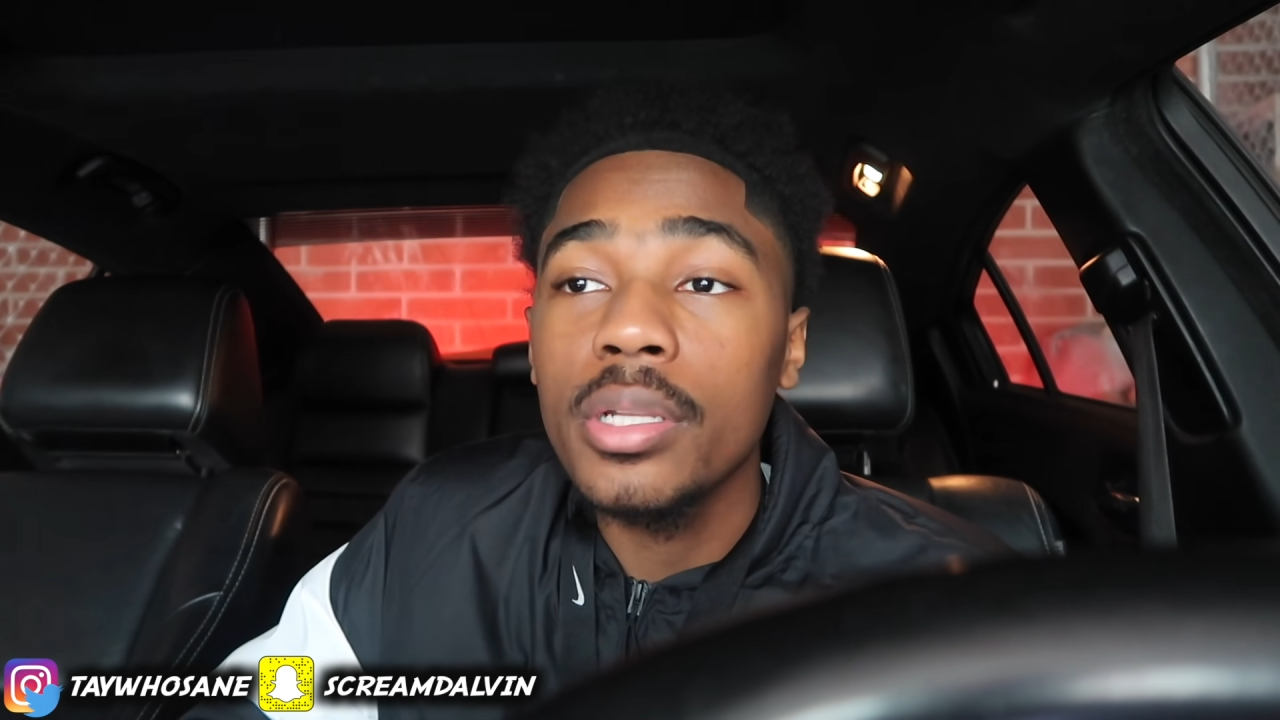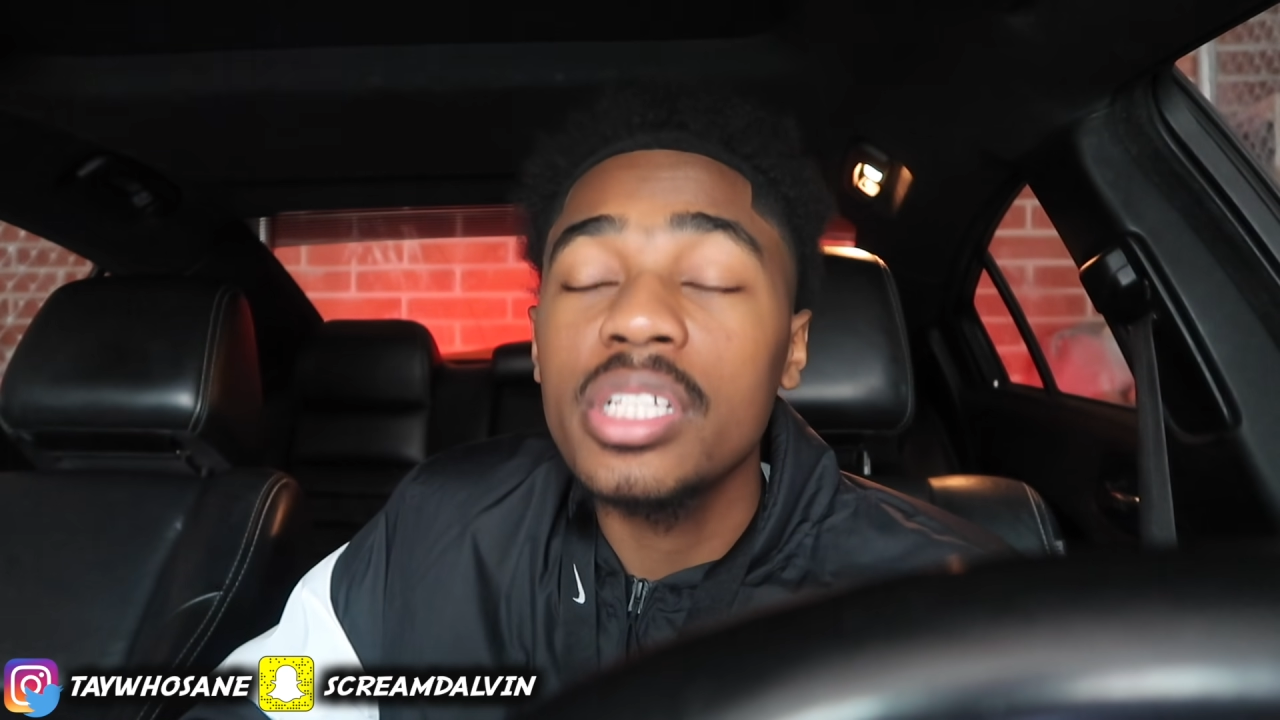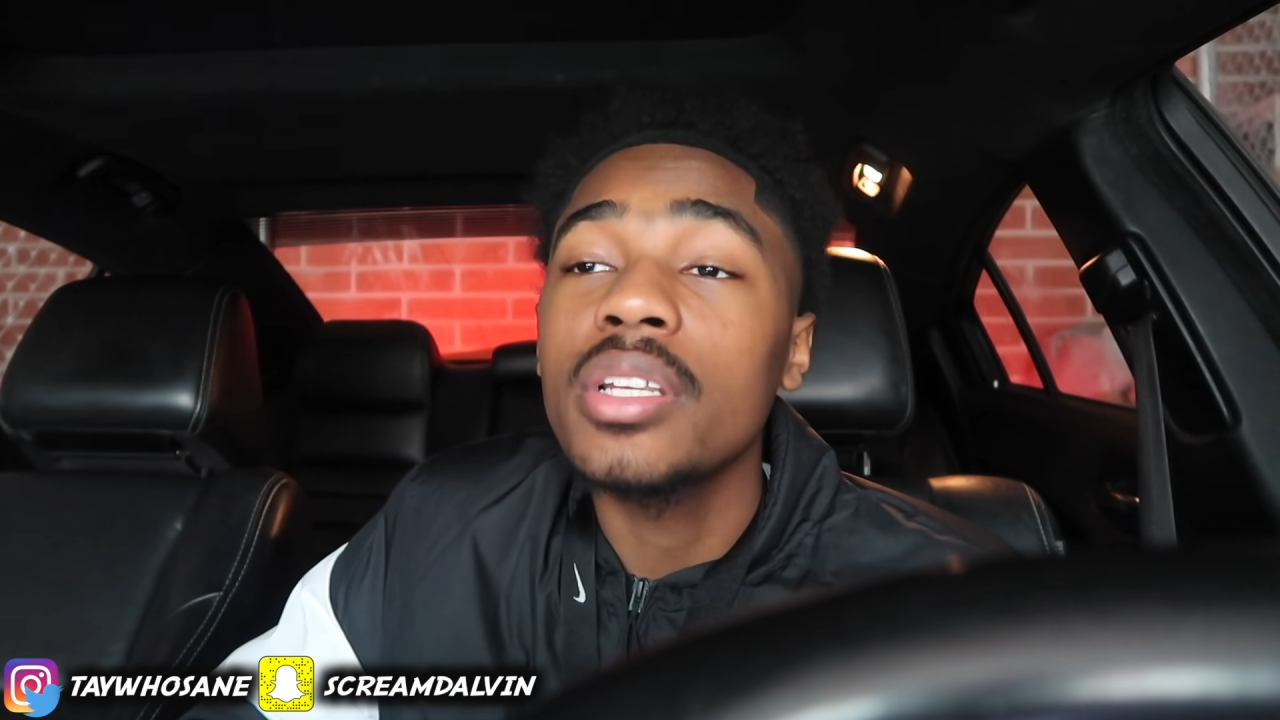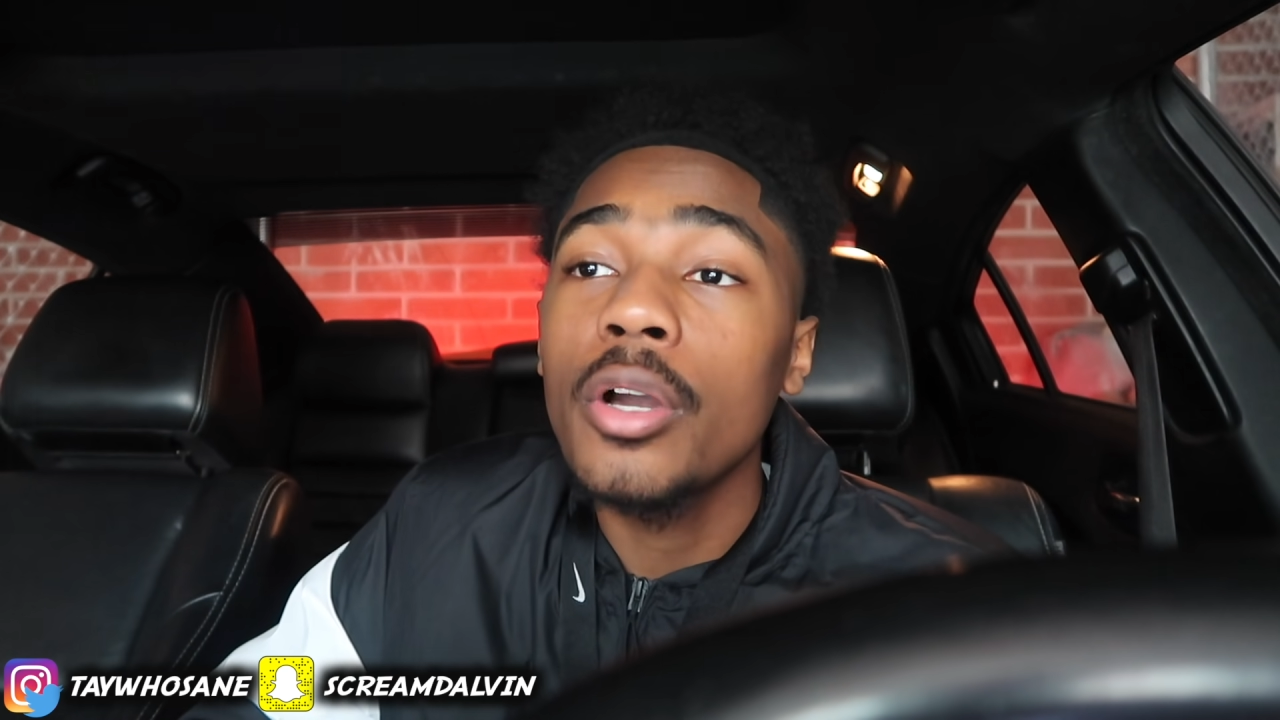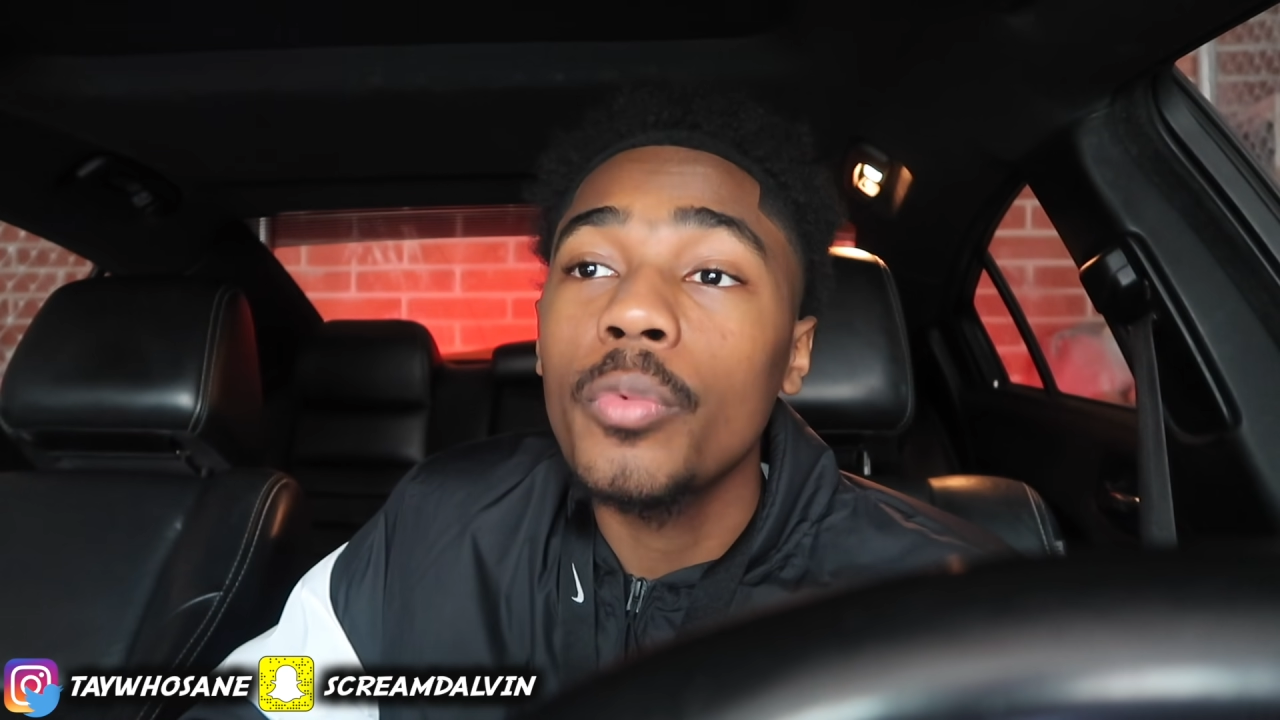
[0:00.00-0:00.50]

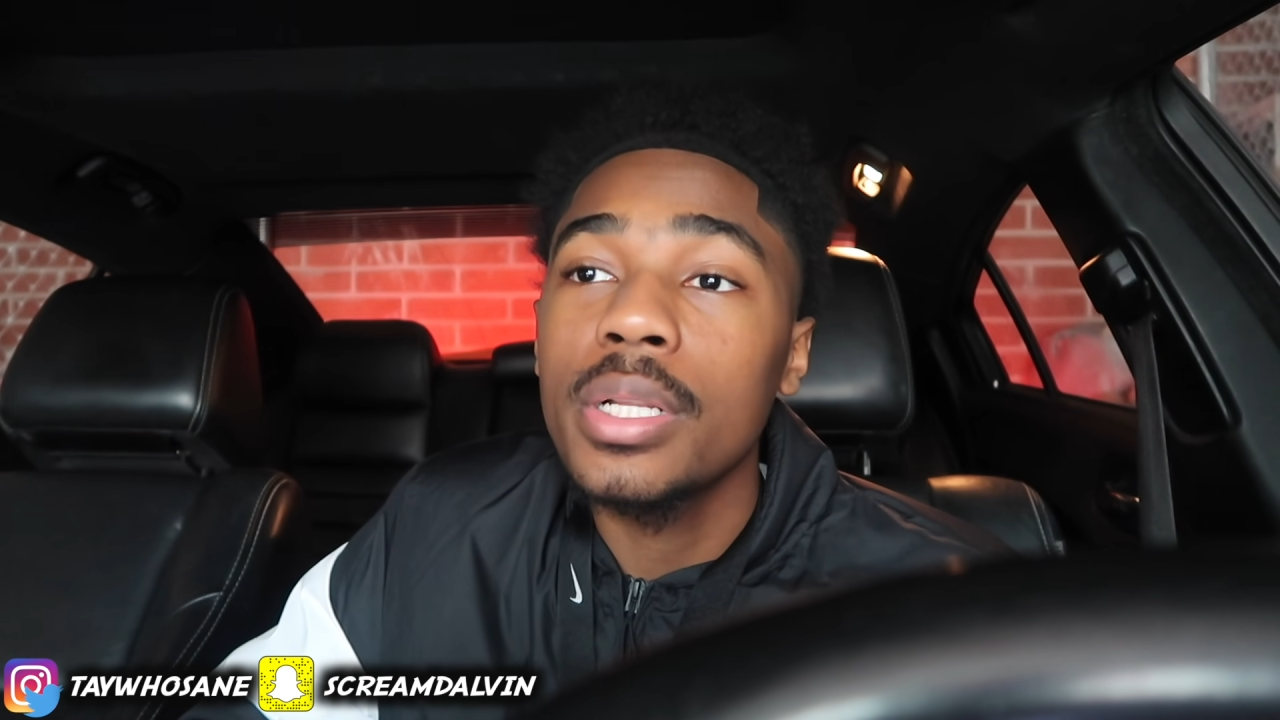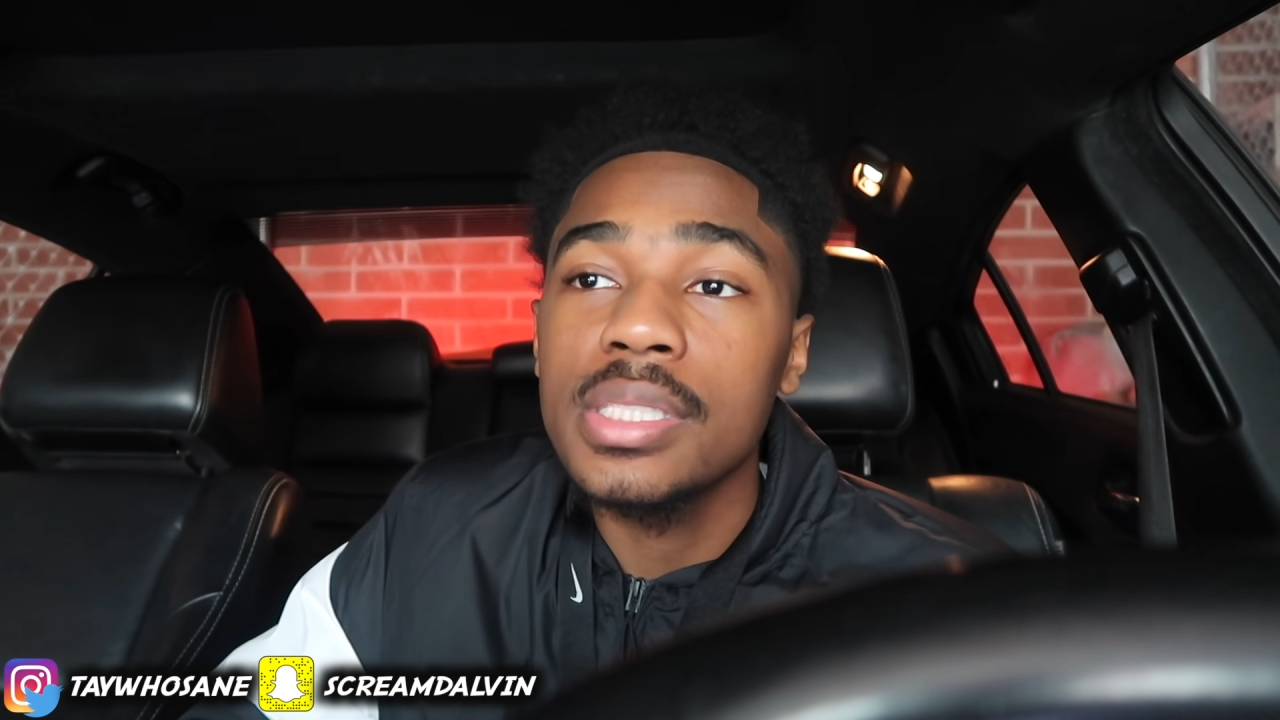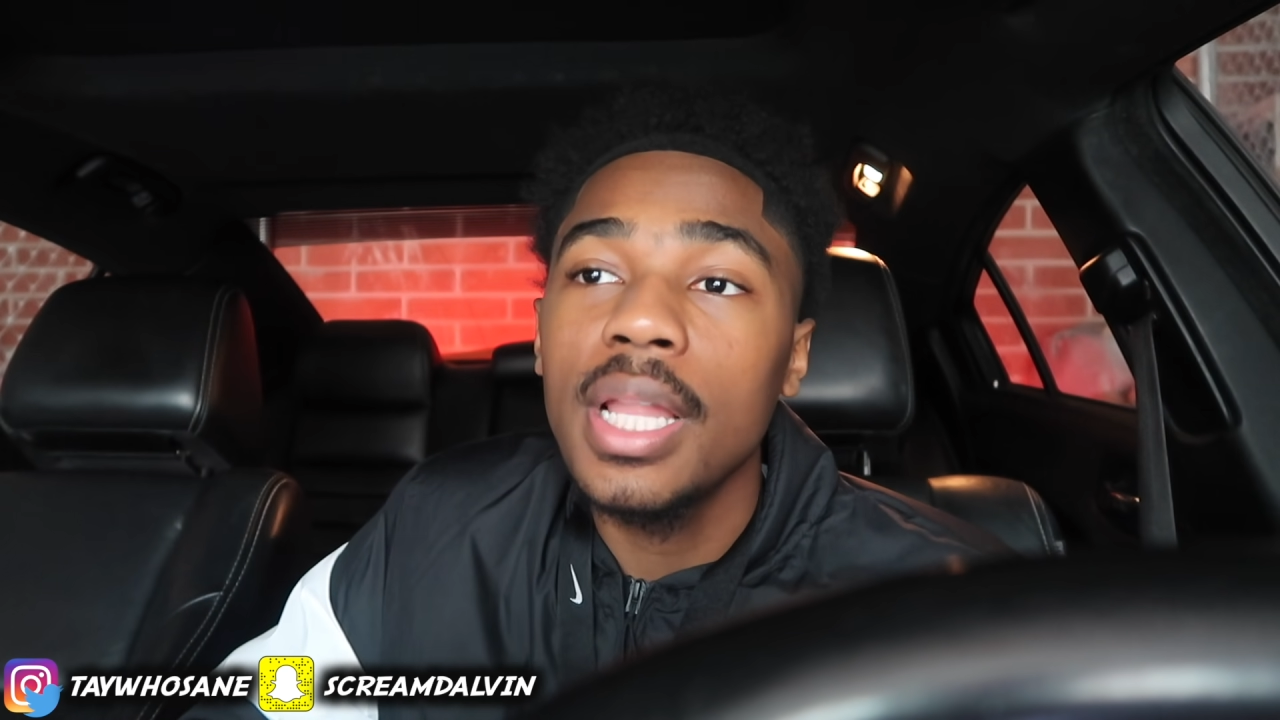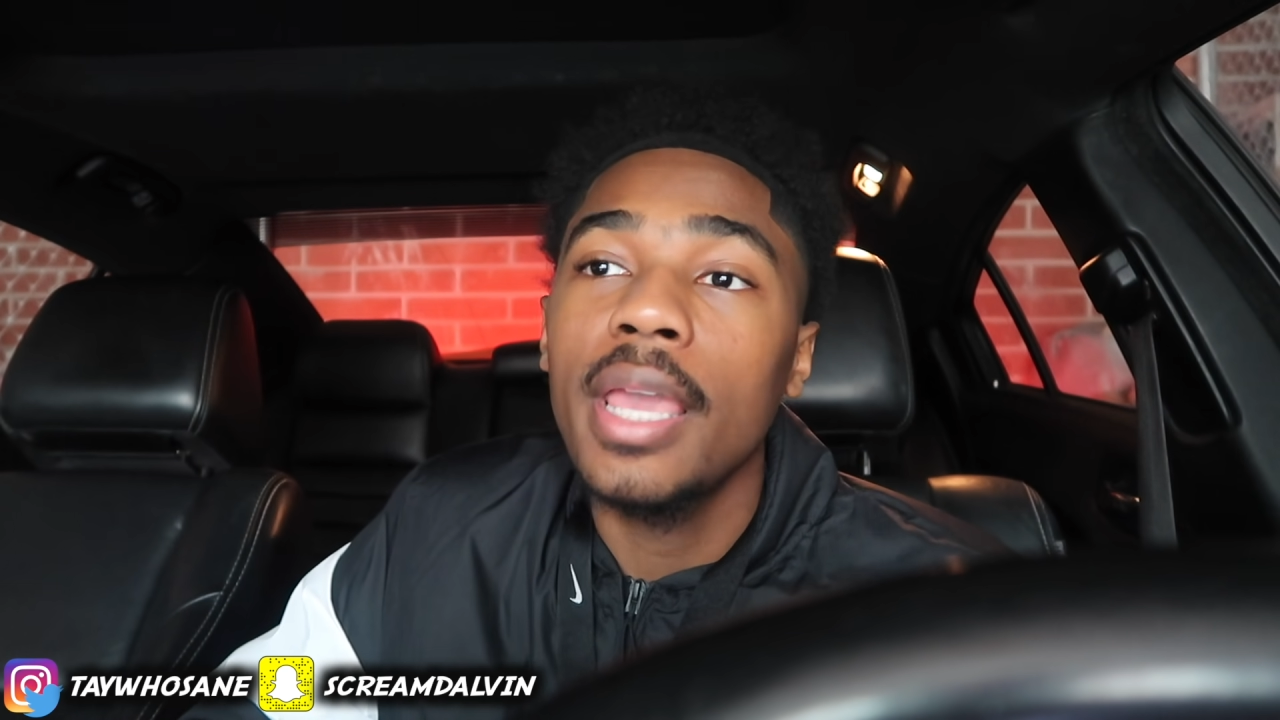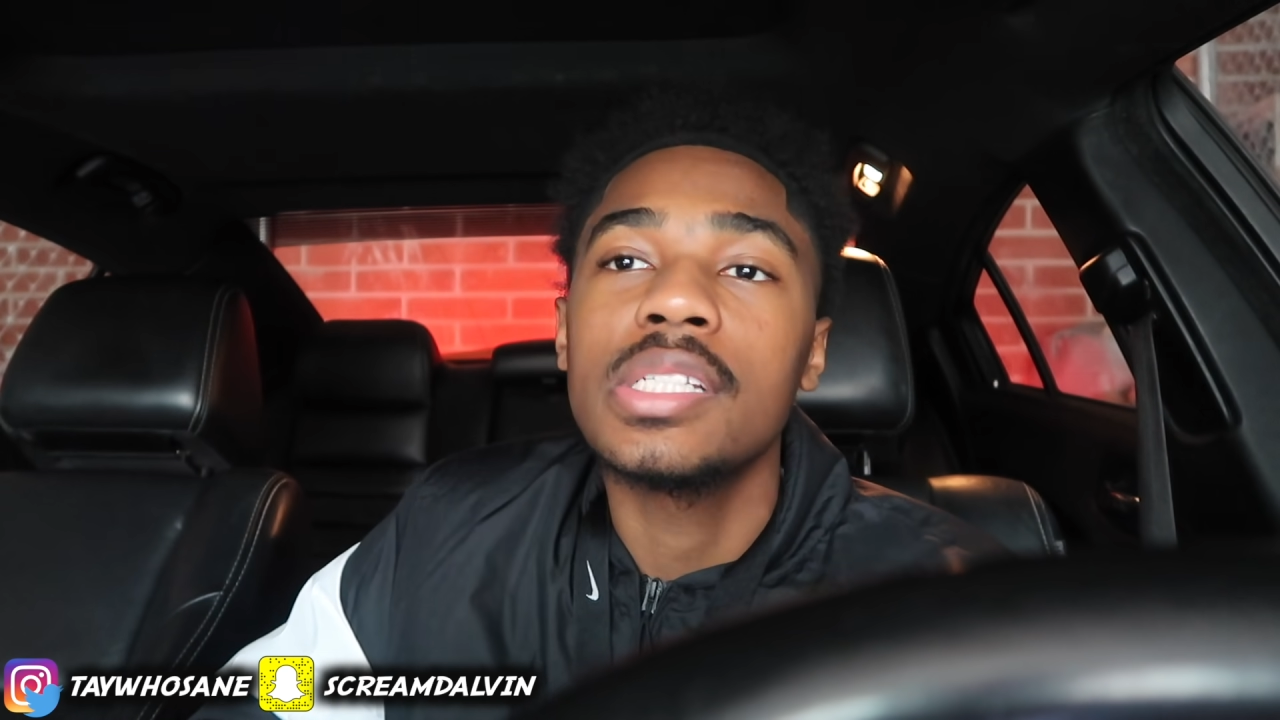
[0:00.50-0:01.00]
it's like.